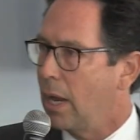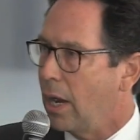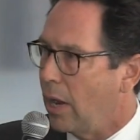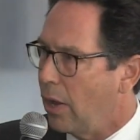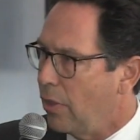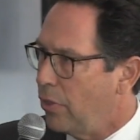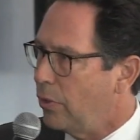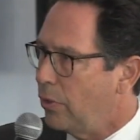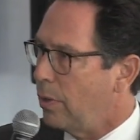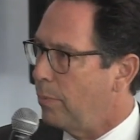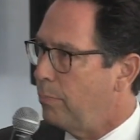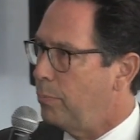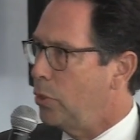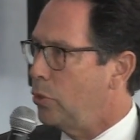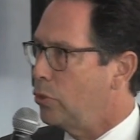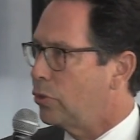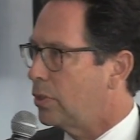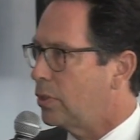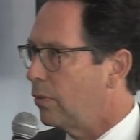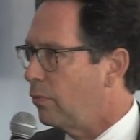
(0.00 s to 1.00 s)
other
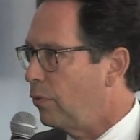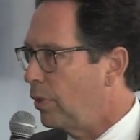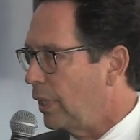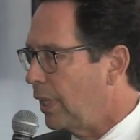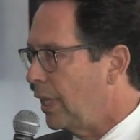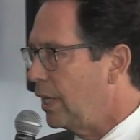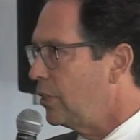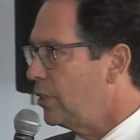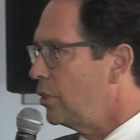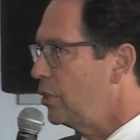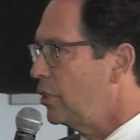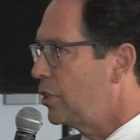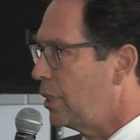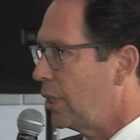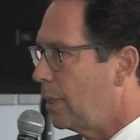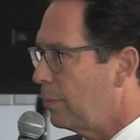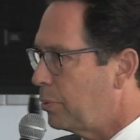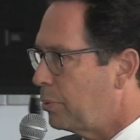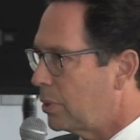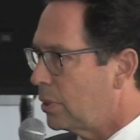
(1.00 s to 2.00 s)
abusive
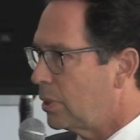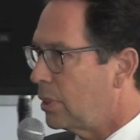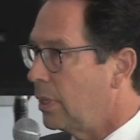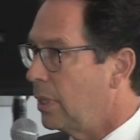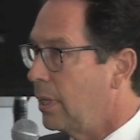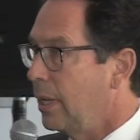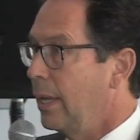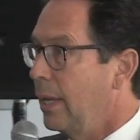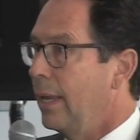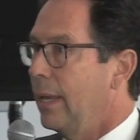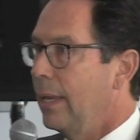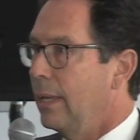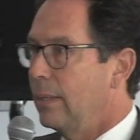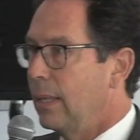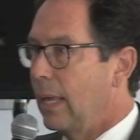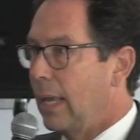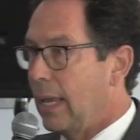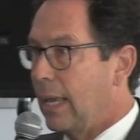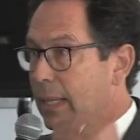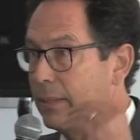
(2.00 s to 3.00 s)
relationships,
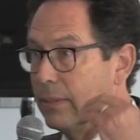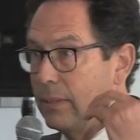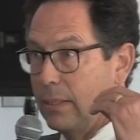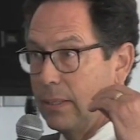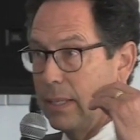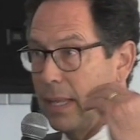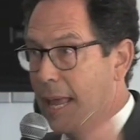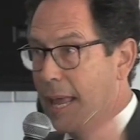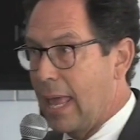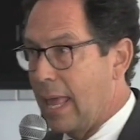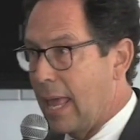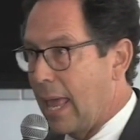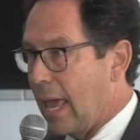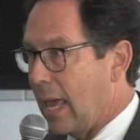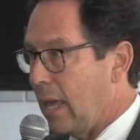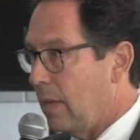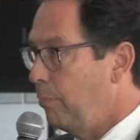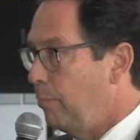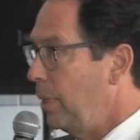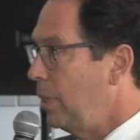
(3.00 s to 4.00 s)

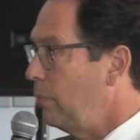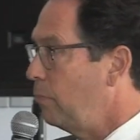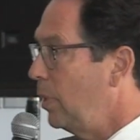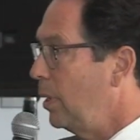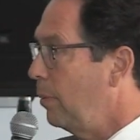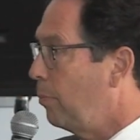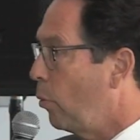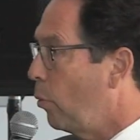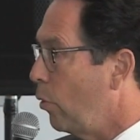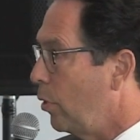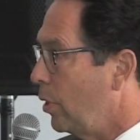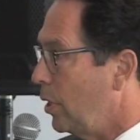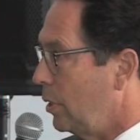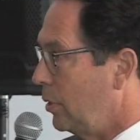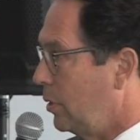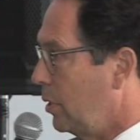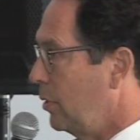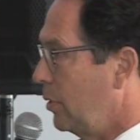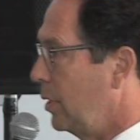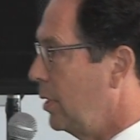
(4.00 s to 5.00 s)
had been
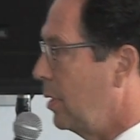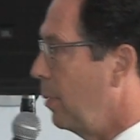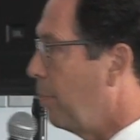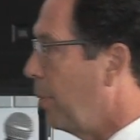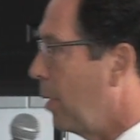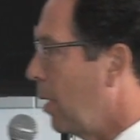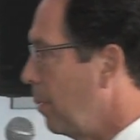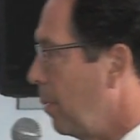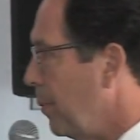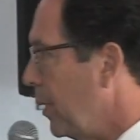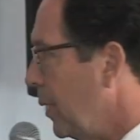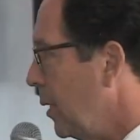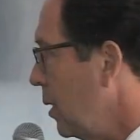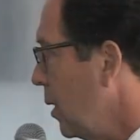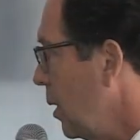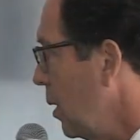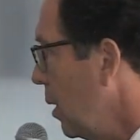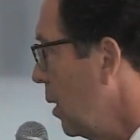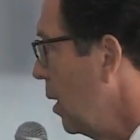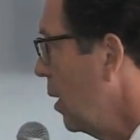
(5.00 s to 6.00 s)
reported to the Department
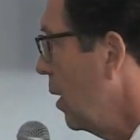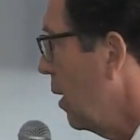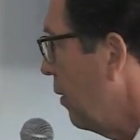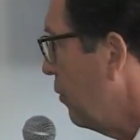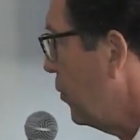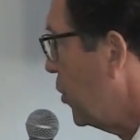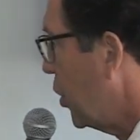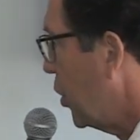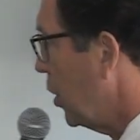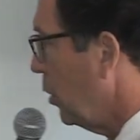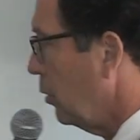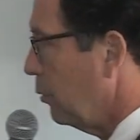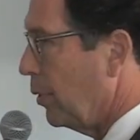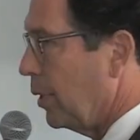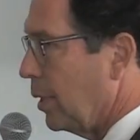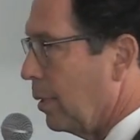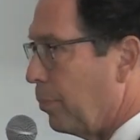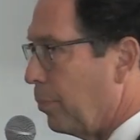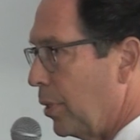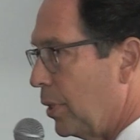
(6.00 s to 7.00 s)
of
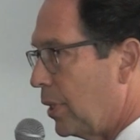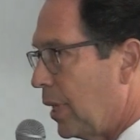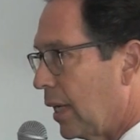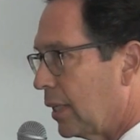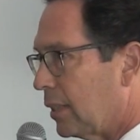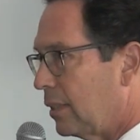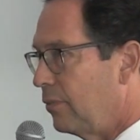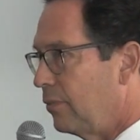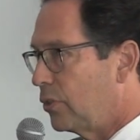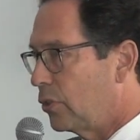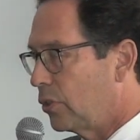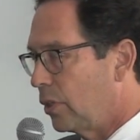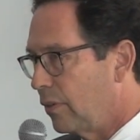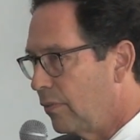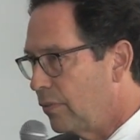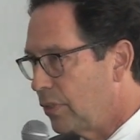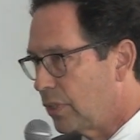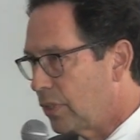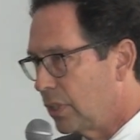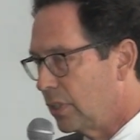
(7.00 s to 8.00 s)
Children and Protective
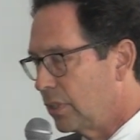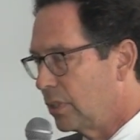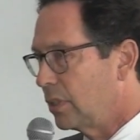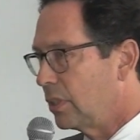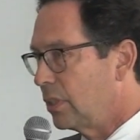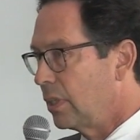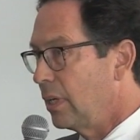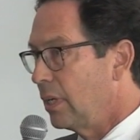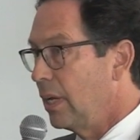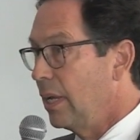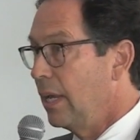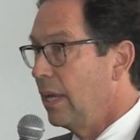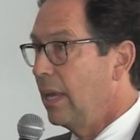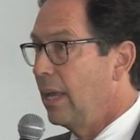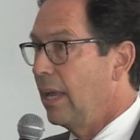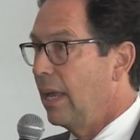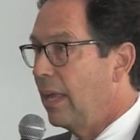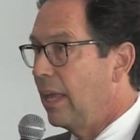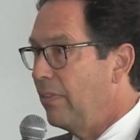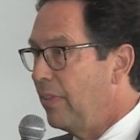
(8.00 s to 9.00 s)
Services,
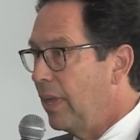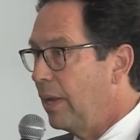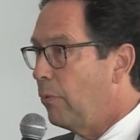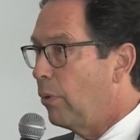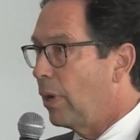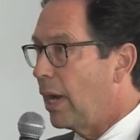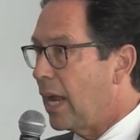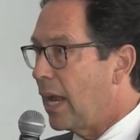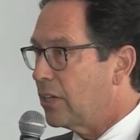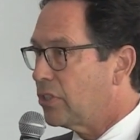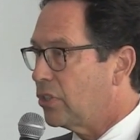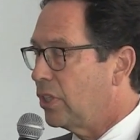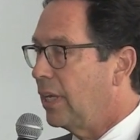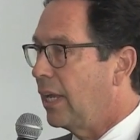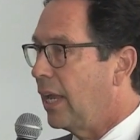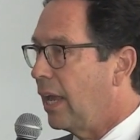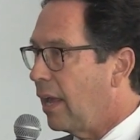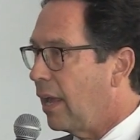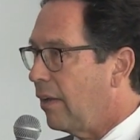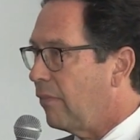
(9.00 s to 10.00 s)
and they were actually
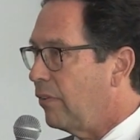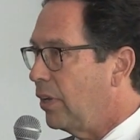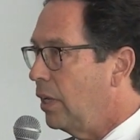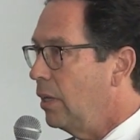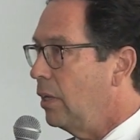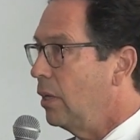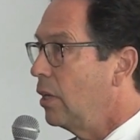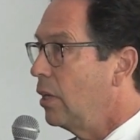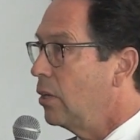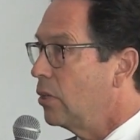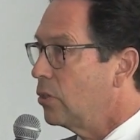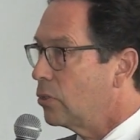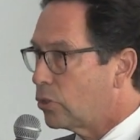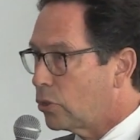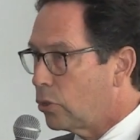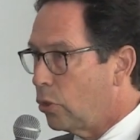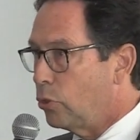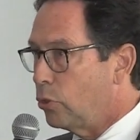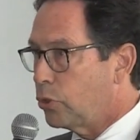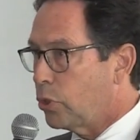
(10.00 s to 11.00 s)
having
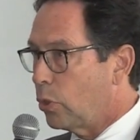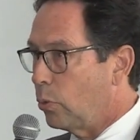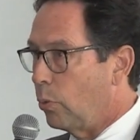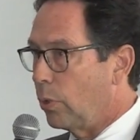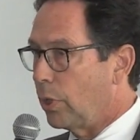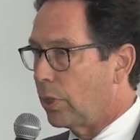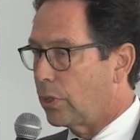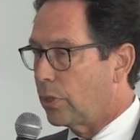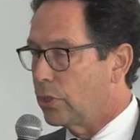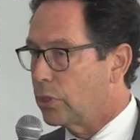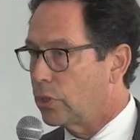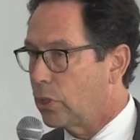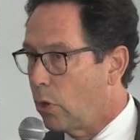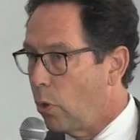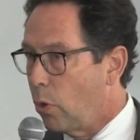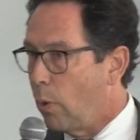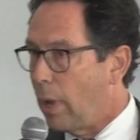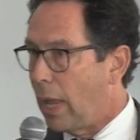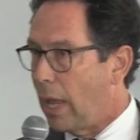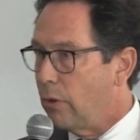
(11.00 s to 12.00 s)
social workers
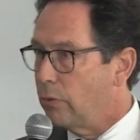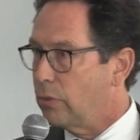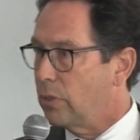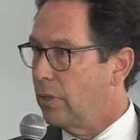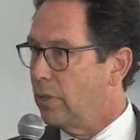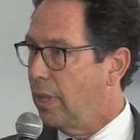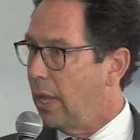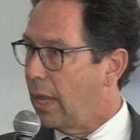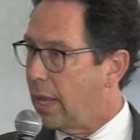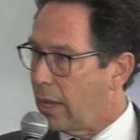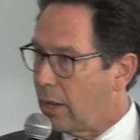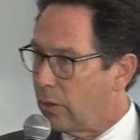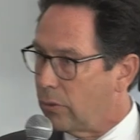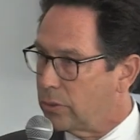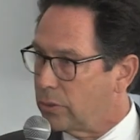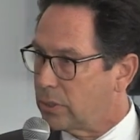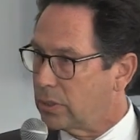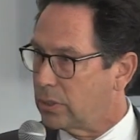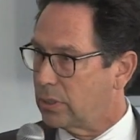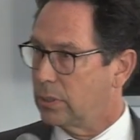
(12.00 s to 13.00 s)
go out to the
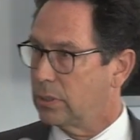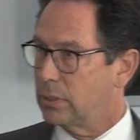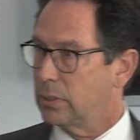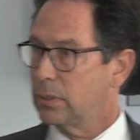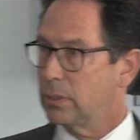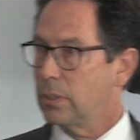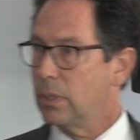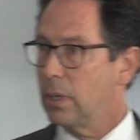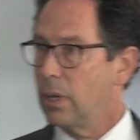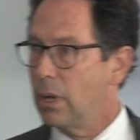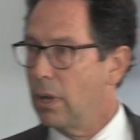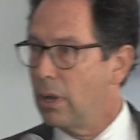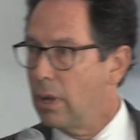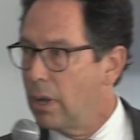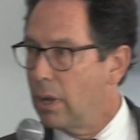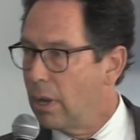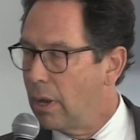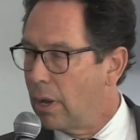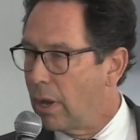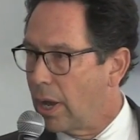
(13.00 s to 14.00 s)
house
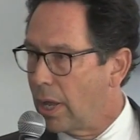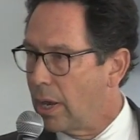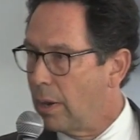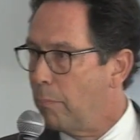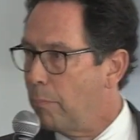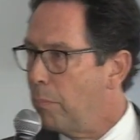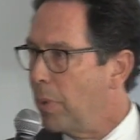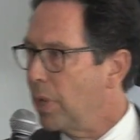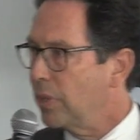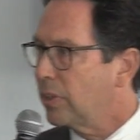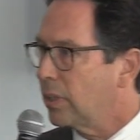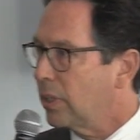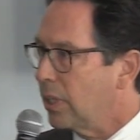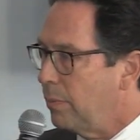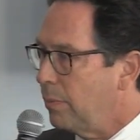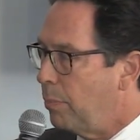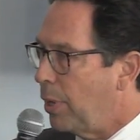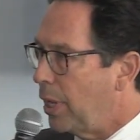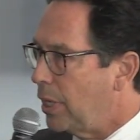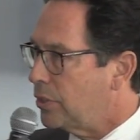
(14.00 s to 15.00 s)
on a monthly
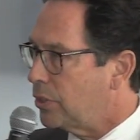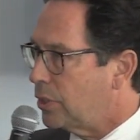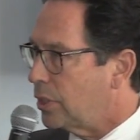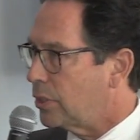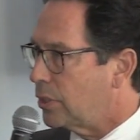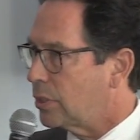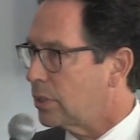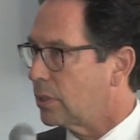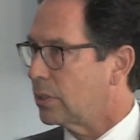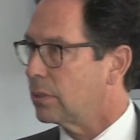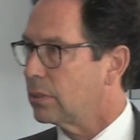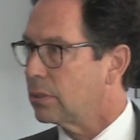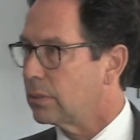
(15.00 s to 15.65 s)
basis.